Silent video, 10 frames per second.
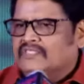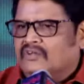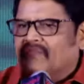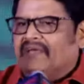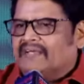So
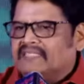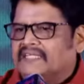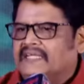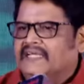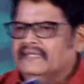we are
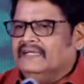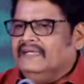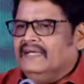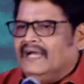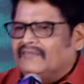sitting,
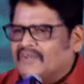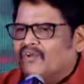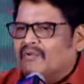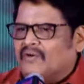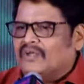and we
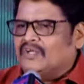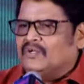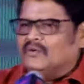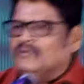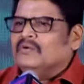don't know what to do.